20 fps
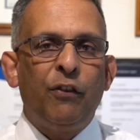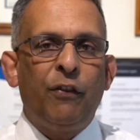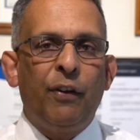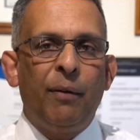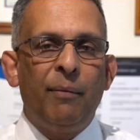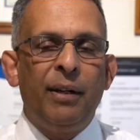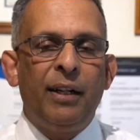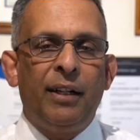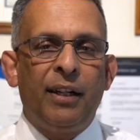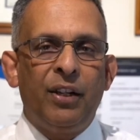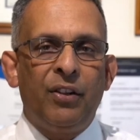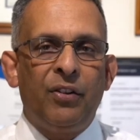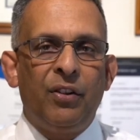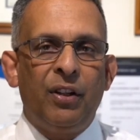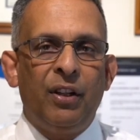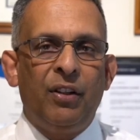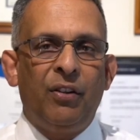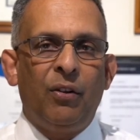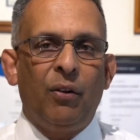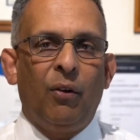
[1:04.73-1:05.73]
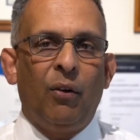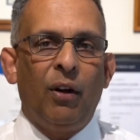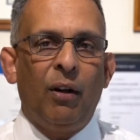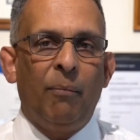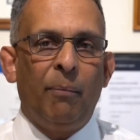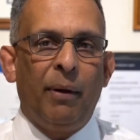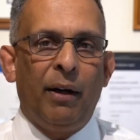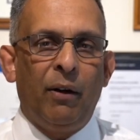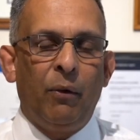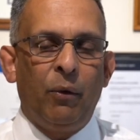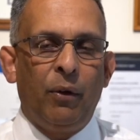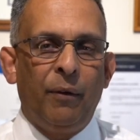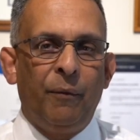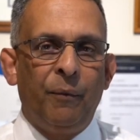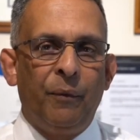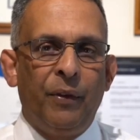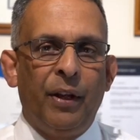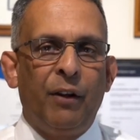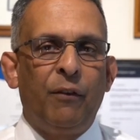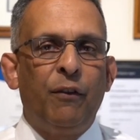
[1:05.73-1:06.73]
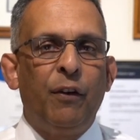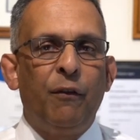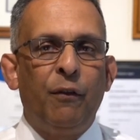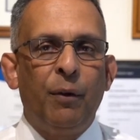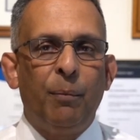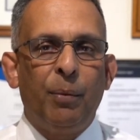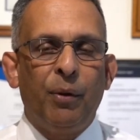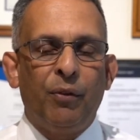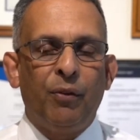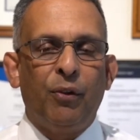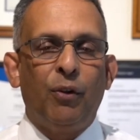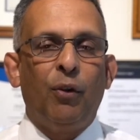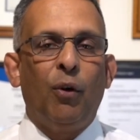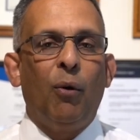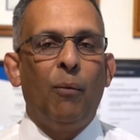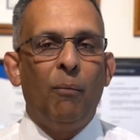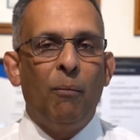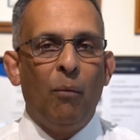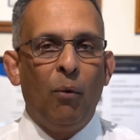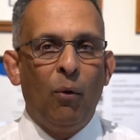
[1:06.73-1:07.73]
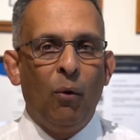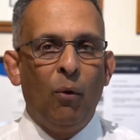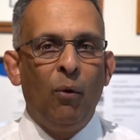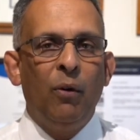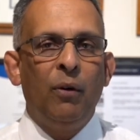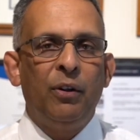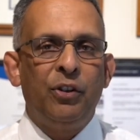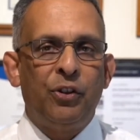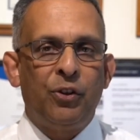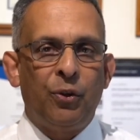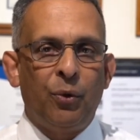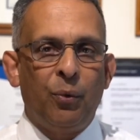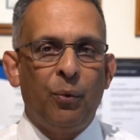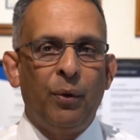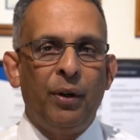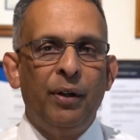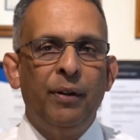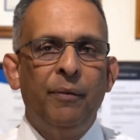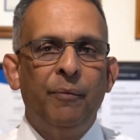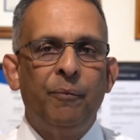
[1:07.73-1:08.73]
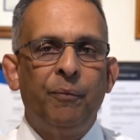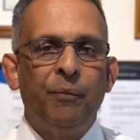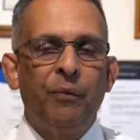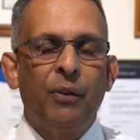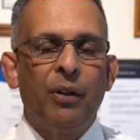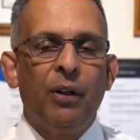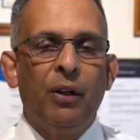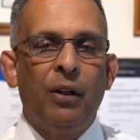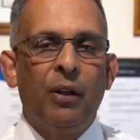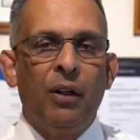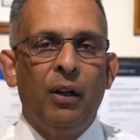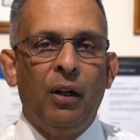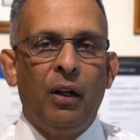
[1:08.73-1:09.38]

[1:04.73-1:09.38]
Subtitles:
the balance of family test is all about that 50% or more children